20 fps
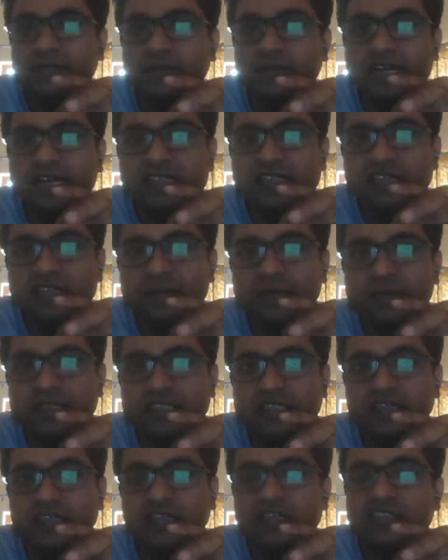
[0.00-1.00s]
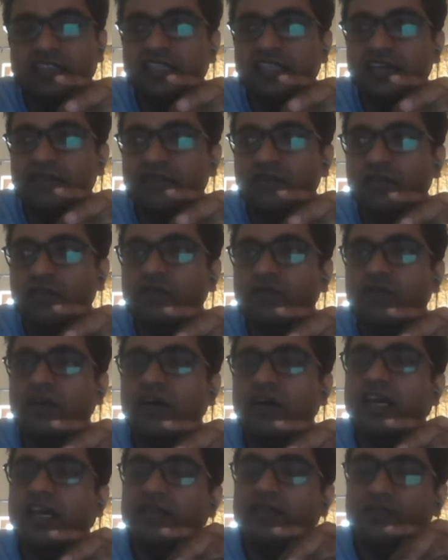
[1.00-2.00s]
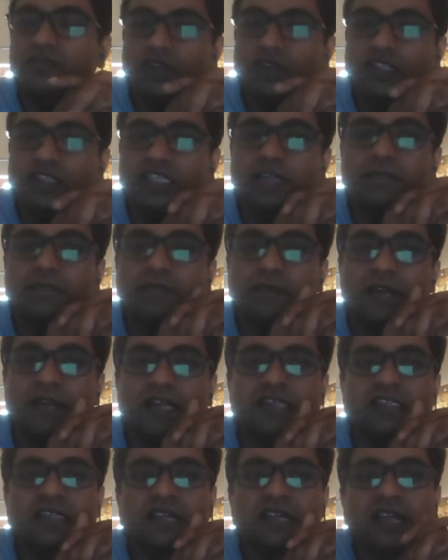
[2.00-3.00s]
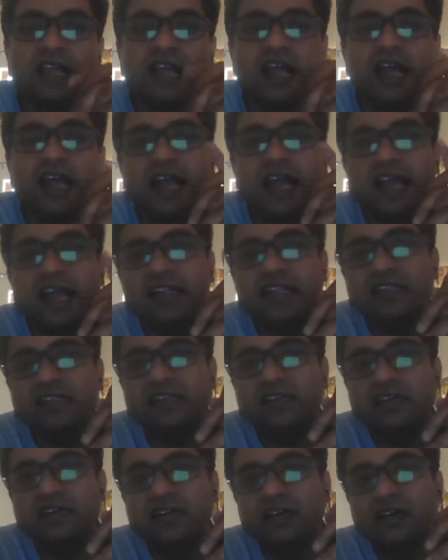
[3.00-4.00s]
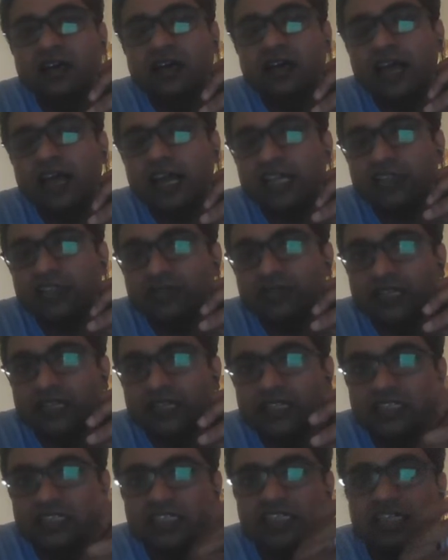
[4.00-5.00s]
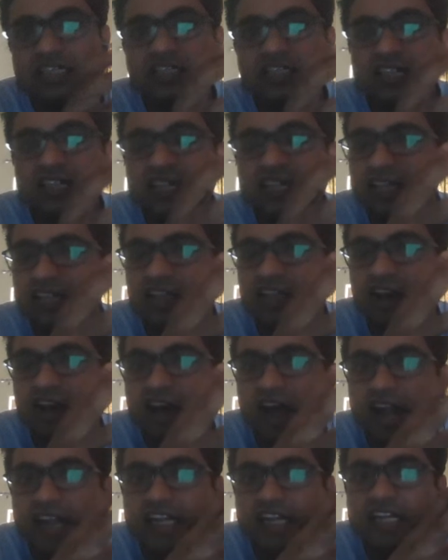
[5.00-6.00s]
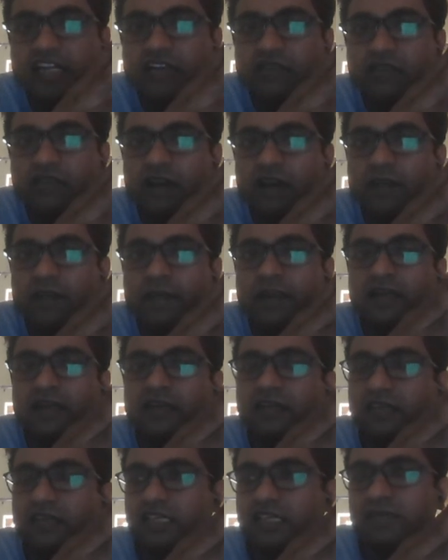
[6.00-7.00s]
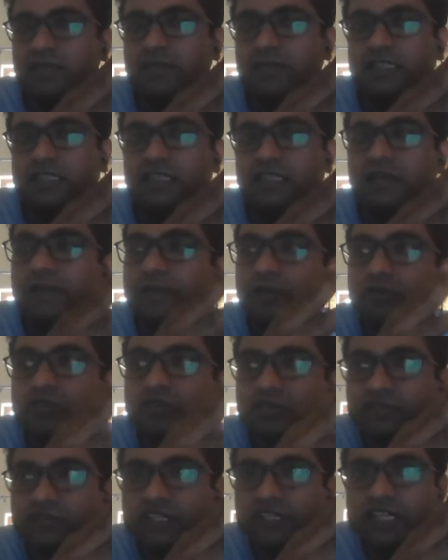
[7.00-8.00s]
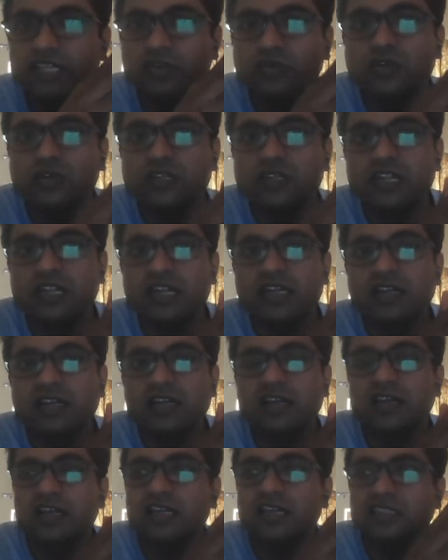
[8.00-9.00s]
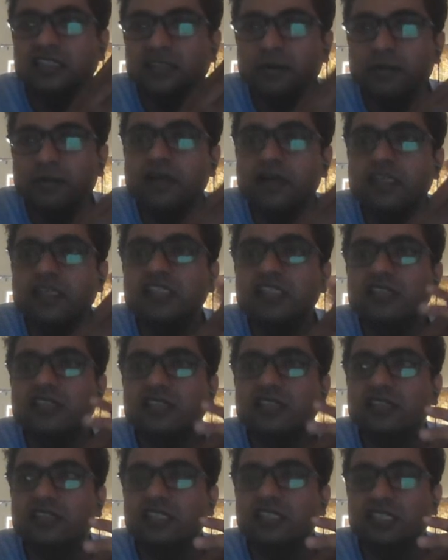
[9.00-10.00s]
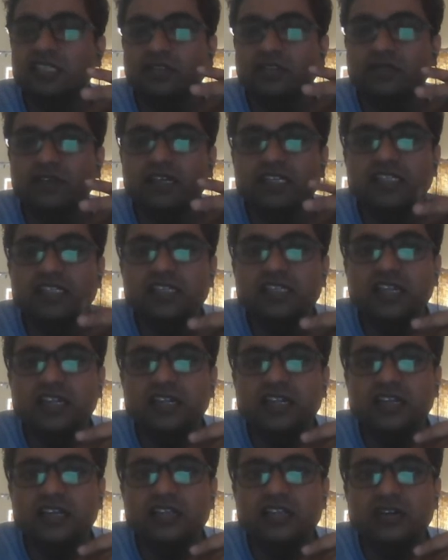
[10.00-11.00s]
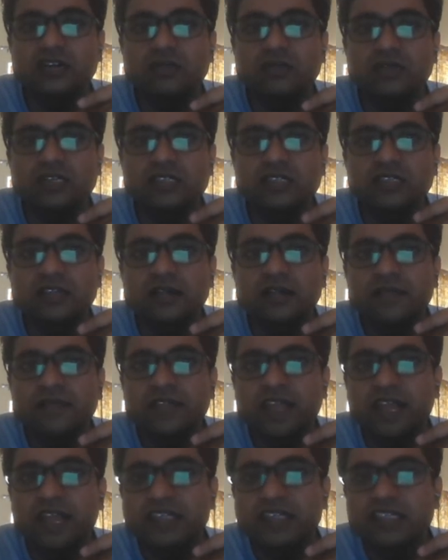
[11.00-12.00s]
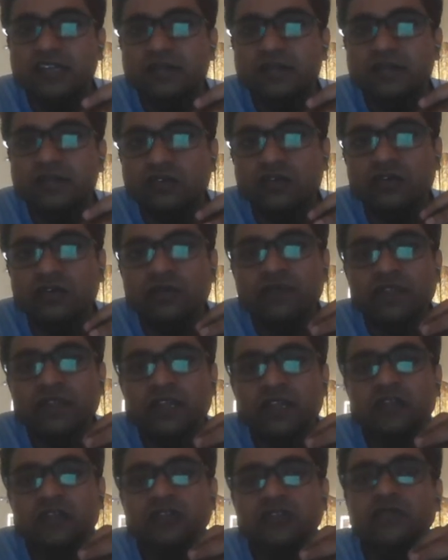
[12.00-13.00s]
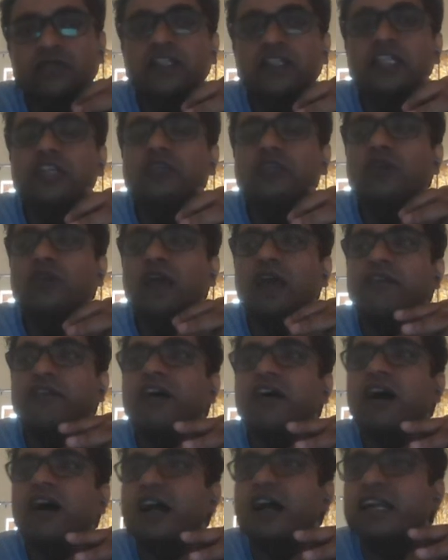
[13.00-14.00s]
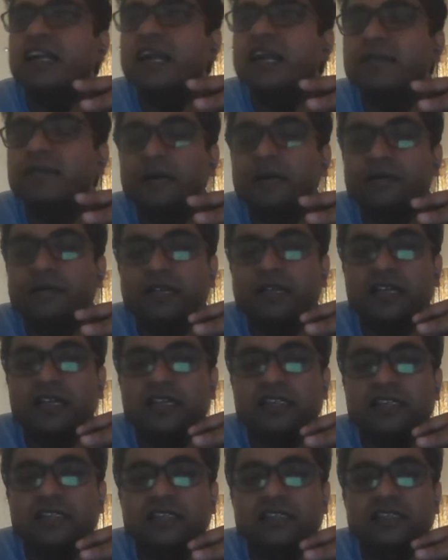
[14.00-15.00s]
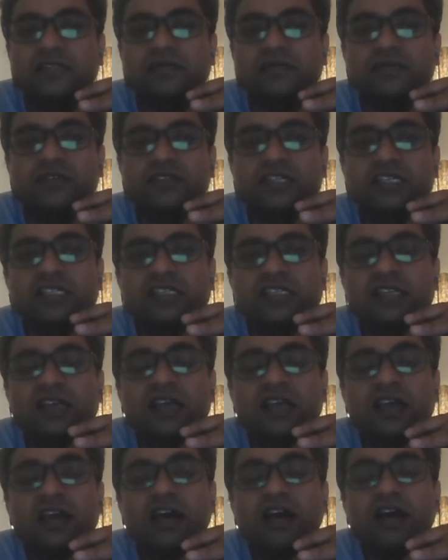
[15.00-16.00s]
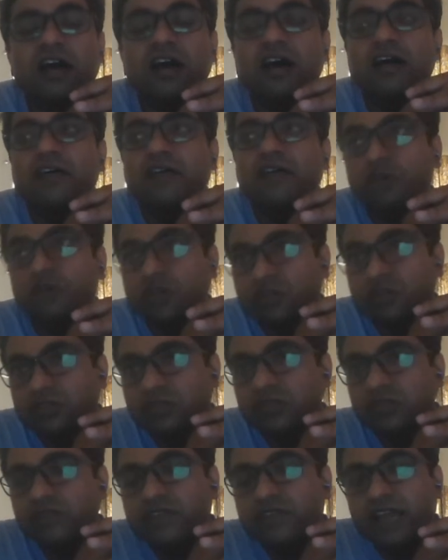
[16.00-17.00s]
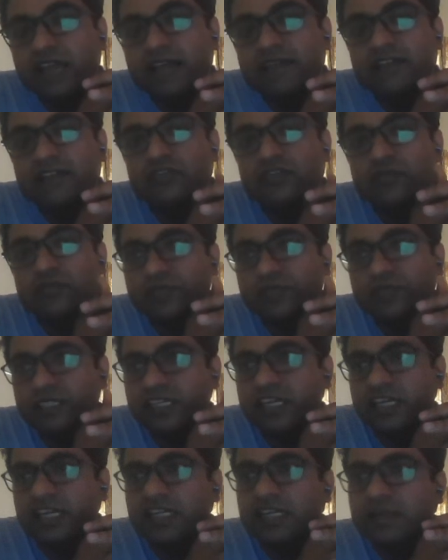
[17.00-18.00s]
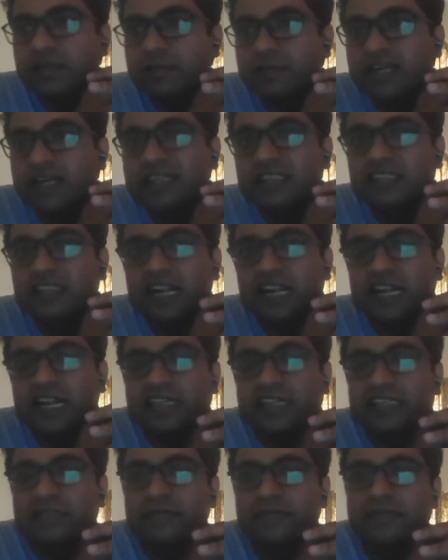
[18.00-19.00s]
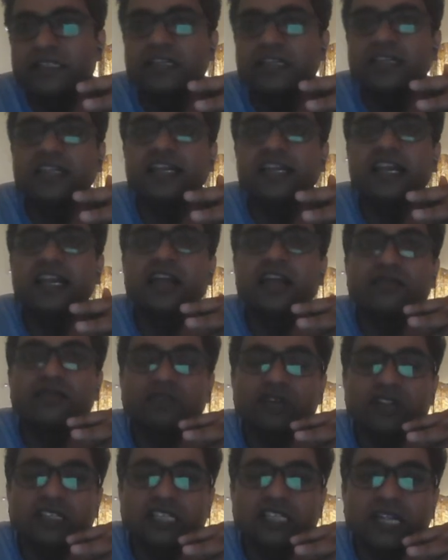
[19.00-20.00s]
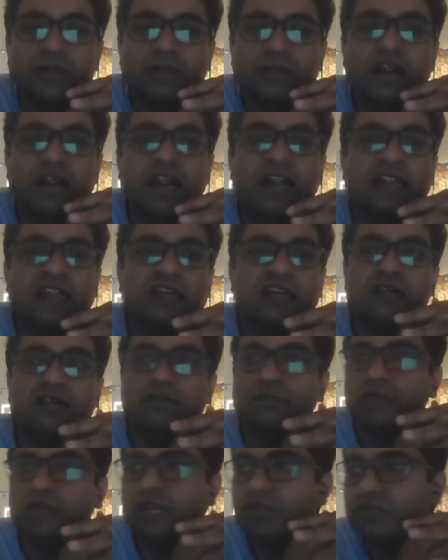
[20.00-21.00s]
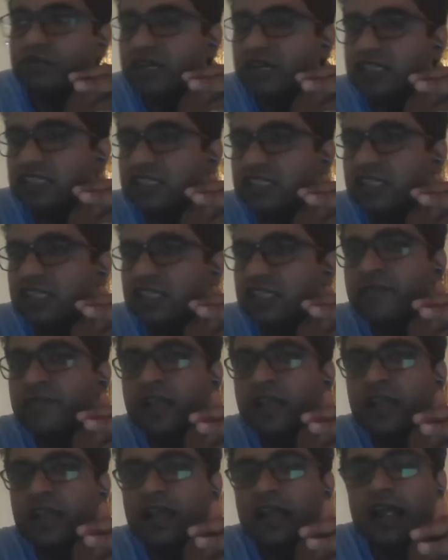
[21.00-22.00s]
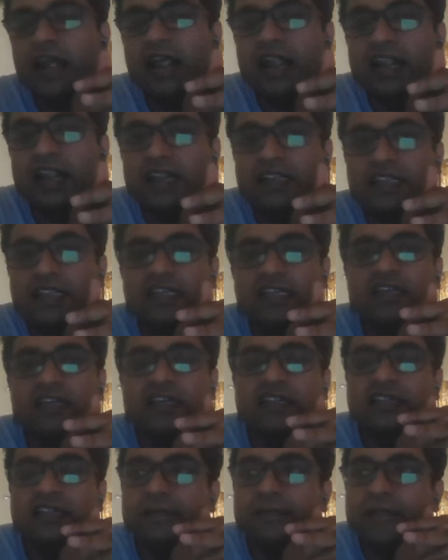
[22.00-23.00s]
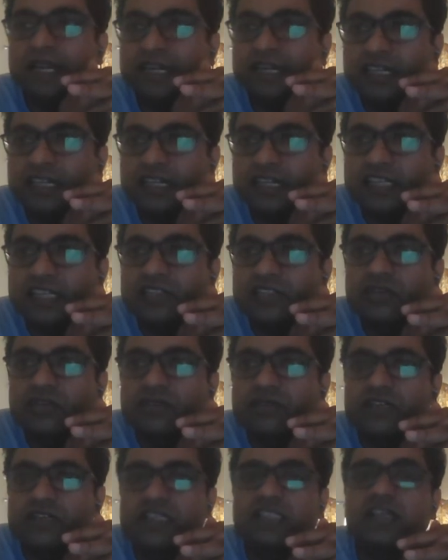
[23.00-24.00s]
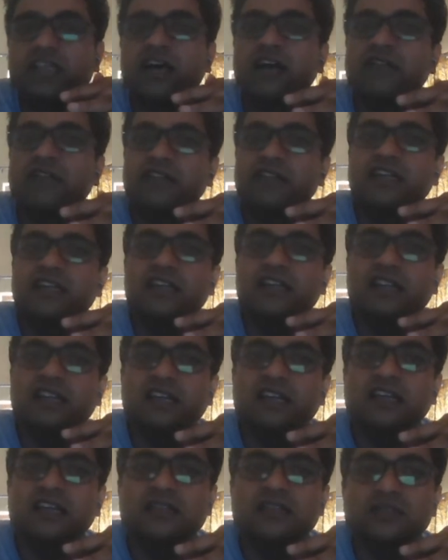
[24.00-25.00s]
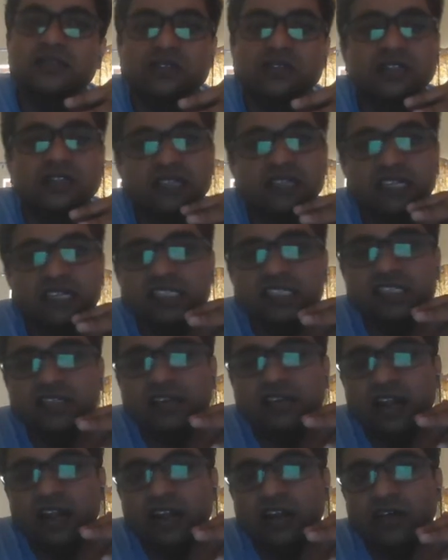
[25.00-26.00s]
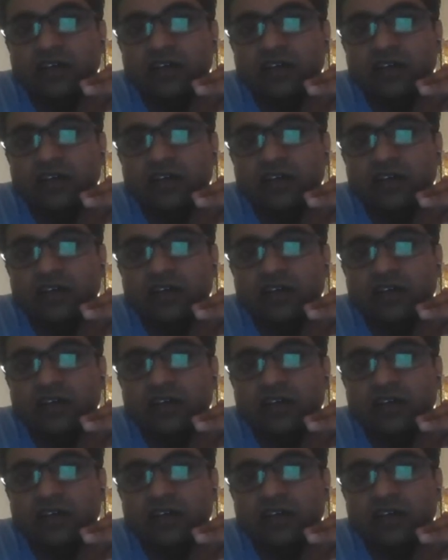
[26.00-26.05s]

These blades are basically shape of airfoil shaped blades, and as you can see, the height requirement is basically because we need to create a submerged situation in case of this axial flow, so we need to have a high depth applications for this. Also we have a sophisticated blades that is basically airfoil shaped, and the manufacturing and the maintenance of these are very critical. So this